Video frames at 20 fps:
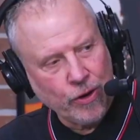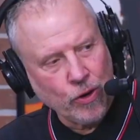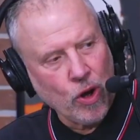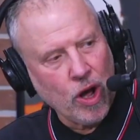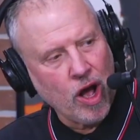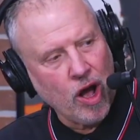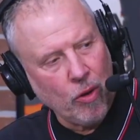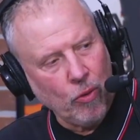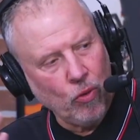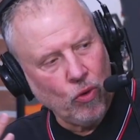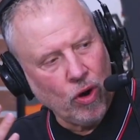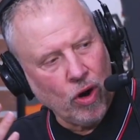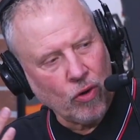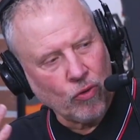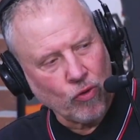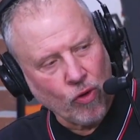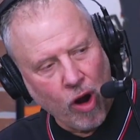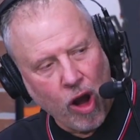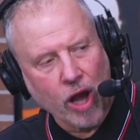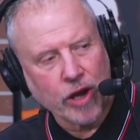I don't know how
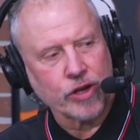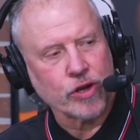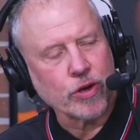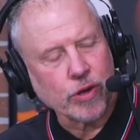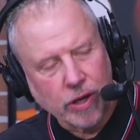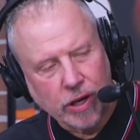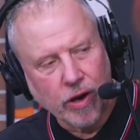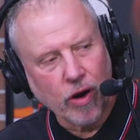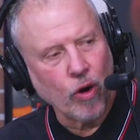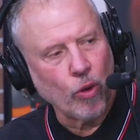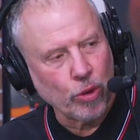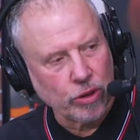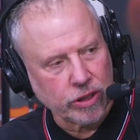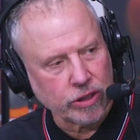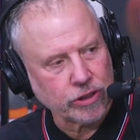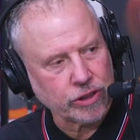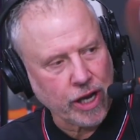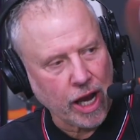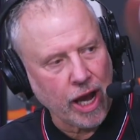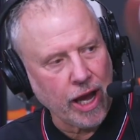wrong you can go with
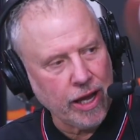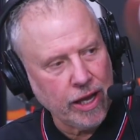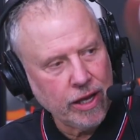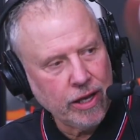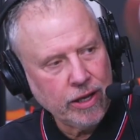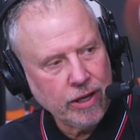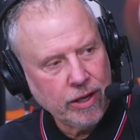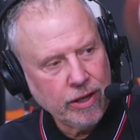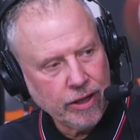this guy.